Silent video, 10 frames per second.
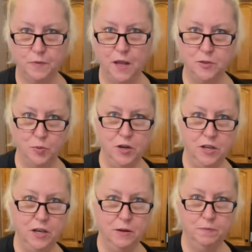It's pretty
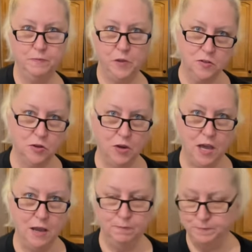good. It's
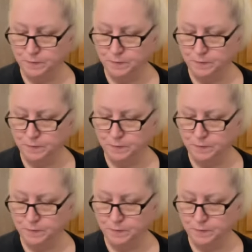okay.